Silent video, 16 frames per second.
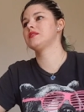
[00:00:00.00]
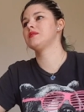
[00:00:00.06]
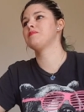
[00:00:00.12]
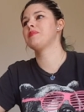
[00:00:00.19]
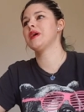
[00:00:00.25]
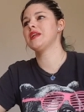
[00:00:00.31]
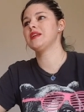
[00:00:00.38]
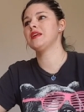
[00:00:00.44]

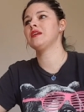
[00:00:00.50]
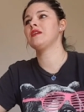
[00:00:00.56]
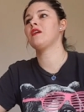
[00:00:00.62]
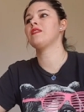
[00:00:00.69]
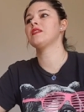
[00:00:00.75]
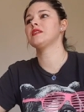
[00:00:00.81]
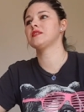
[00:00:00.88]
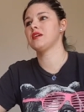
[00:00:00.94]
Depending
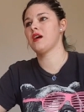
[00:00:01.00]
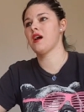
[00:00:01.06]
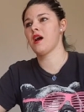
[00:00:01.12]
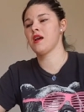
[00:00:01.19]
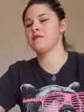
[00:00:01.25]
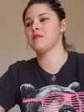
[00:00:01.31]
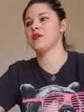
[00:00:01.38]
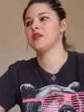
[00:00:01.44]
on the
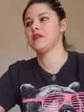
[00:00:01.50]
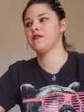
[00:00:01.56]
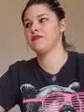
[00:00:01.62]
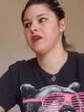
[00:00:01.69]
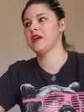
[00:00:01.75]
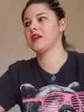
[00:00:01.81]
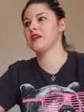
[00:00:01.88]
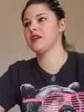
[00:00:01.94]
time on
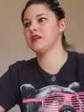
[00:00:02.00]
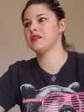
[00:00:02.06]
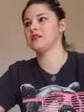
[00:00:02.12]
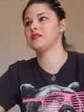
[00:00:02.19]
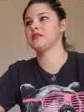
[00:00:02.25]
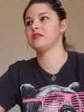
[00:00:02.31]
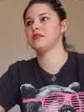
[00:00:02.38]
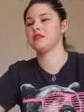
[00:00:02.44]
if I
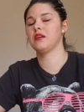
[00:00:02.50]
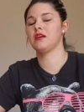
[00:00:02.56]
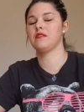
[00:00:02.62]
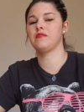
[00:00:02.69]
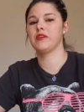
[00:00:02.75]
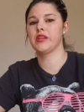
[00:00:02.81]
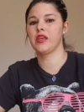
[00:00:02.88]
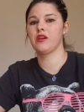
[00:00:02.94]
get a
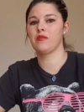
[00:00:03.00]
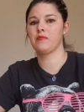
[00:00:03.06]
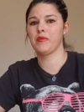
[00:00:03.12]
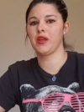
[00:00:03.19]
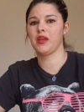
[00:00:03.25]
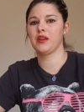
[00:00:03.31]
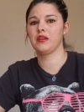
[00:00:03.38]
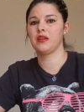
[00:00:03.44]
video
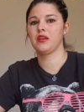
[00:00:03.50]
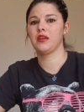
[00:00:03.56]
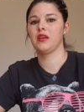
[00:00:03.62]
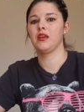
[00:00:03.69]
made.